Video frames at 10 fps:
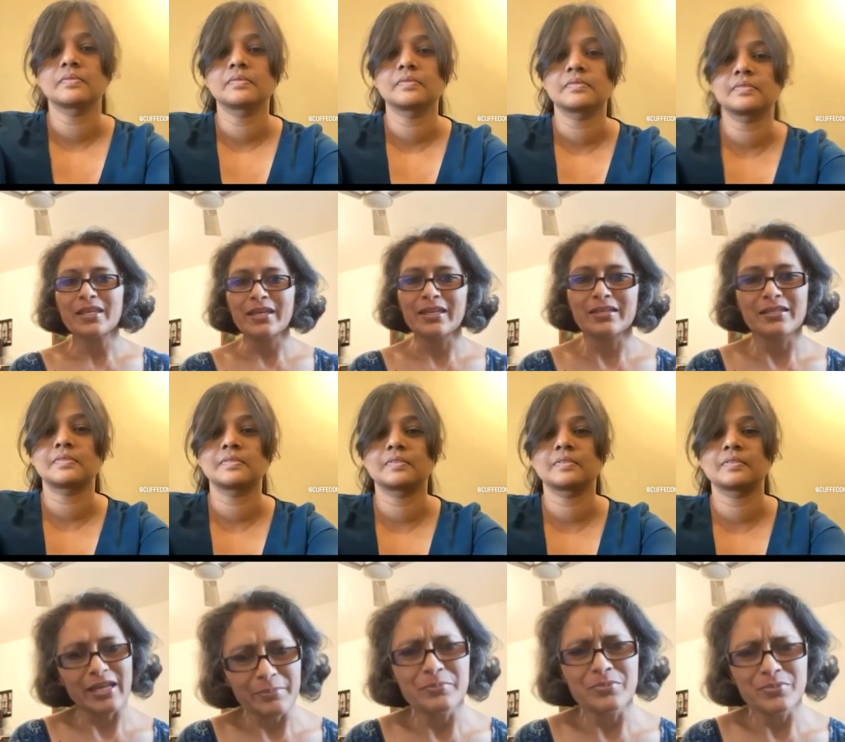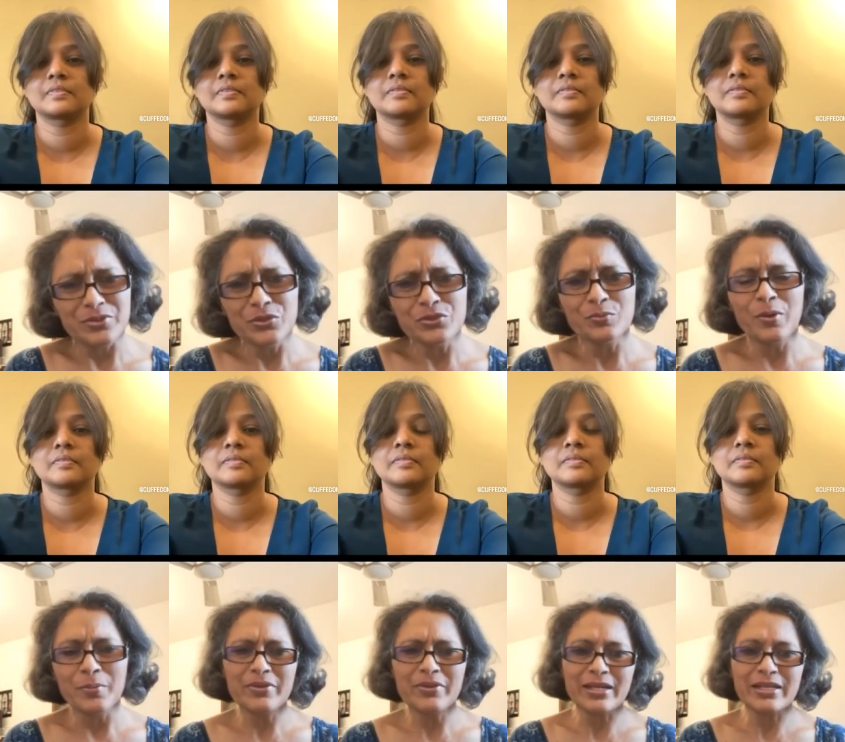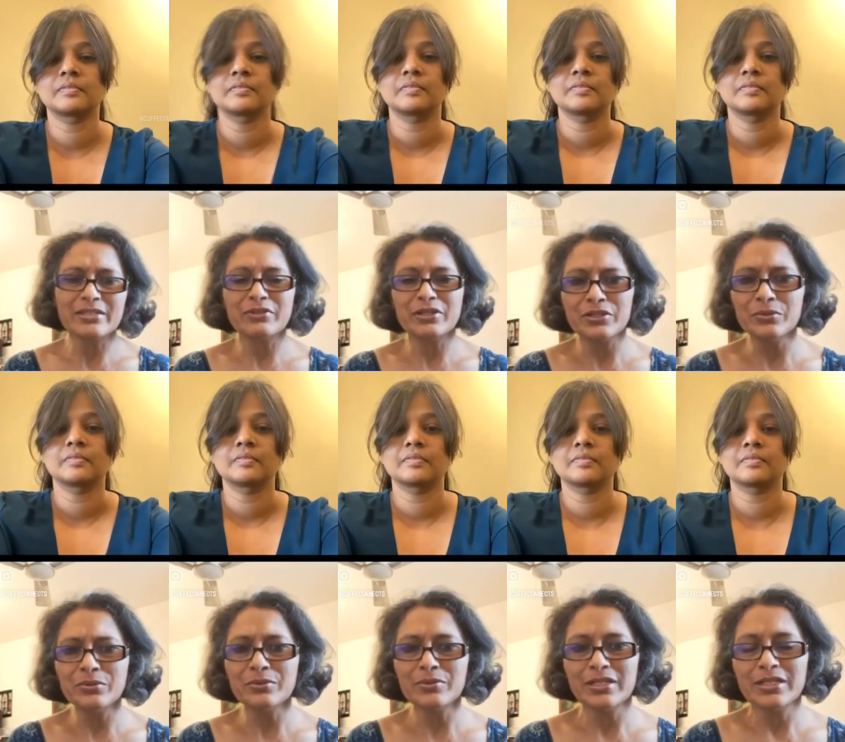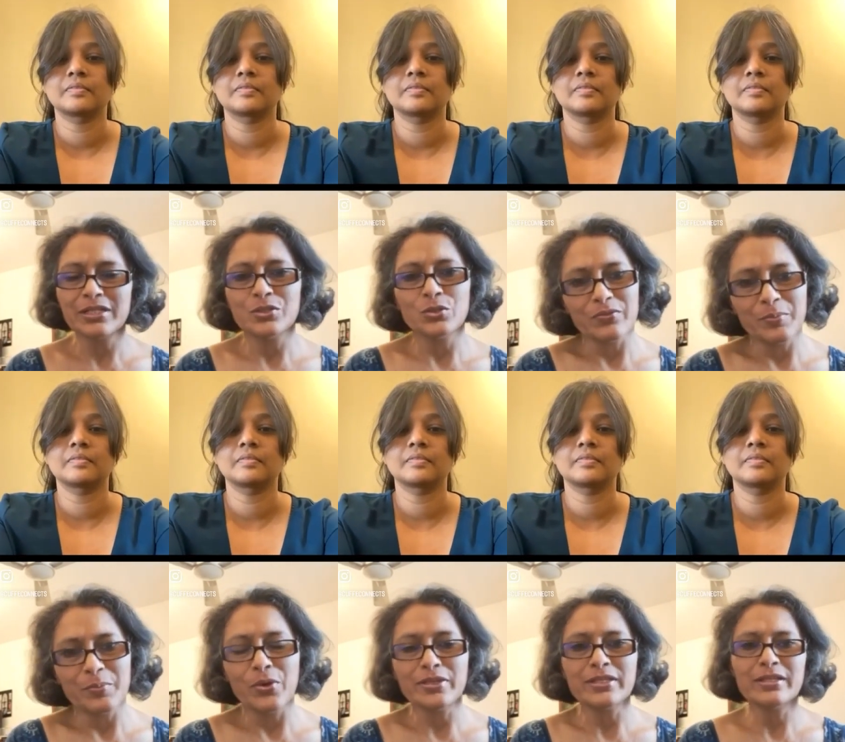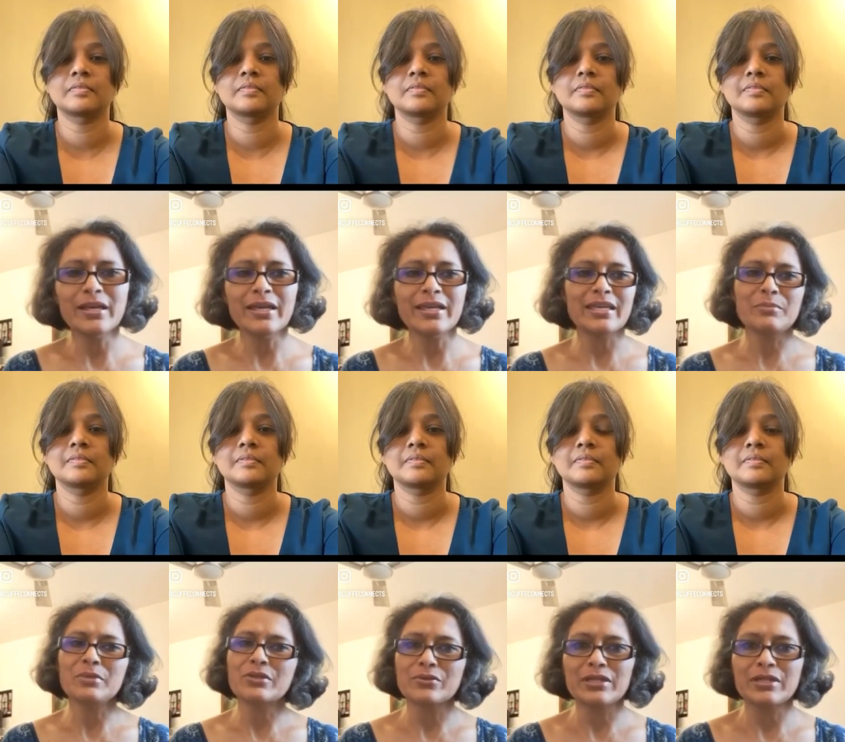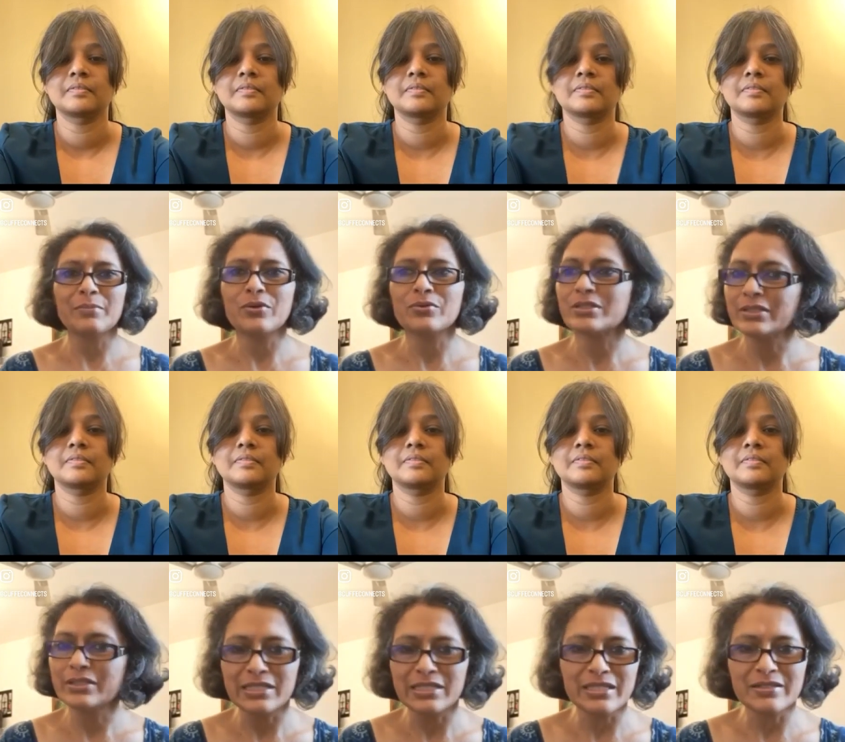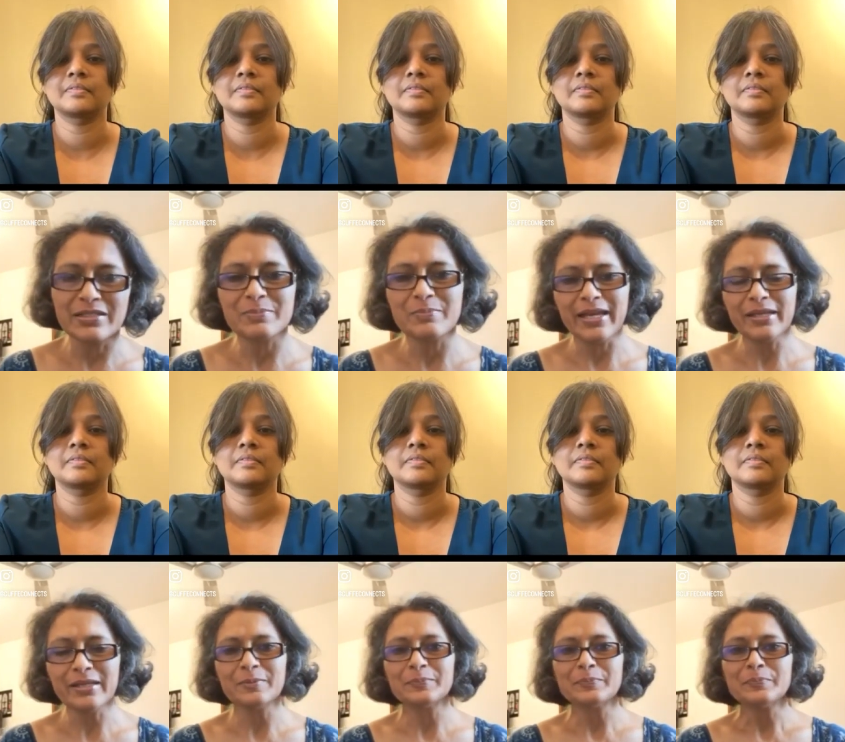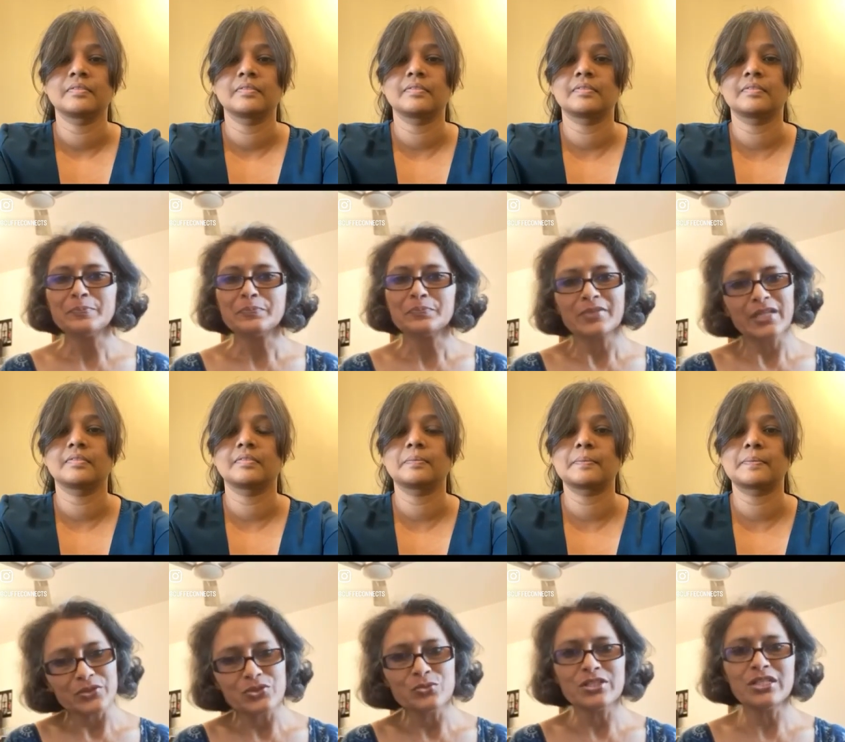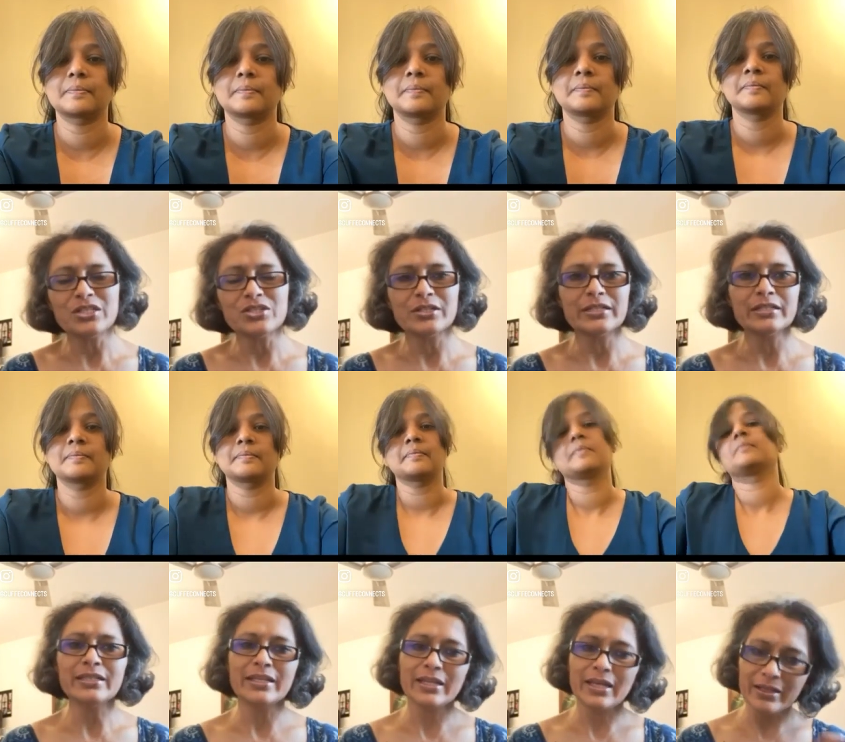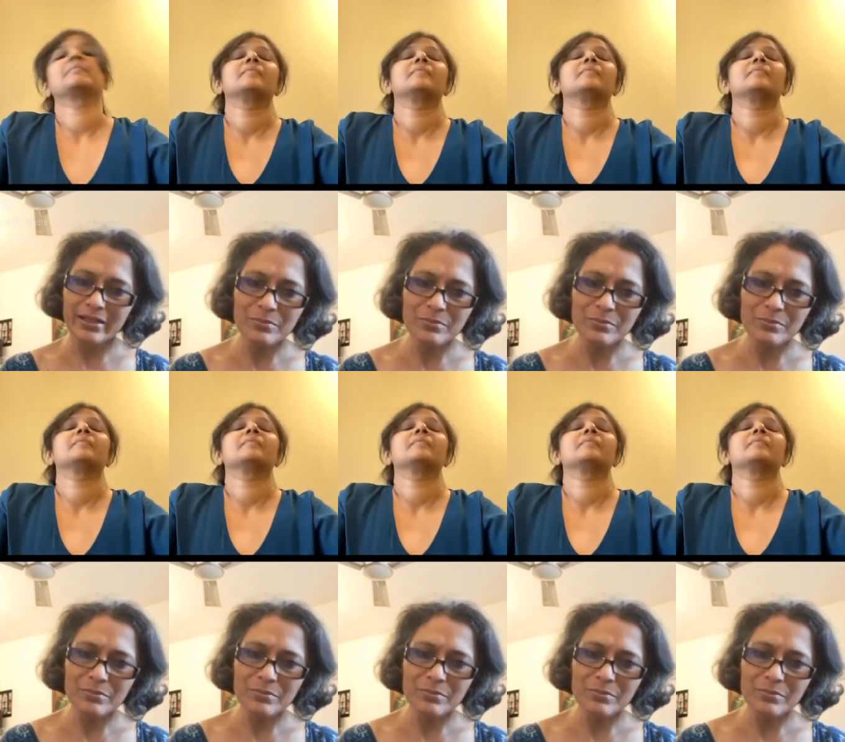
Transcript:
Speaker 1: And I'm new to Bombay, relatively new. You also born here. I came here only about uh, 13 years back. I used to teach earlier, then I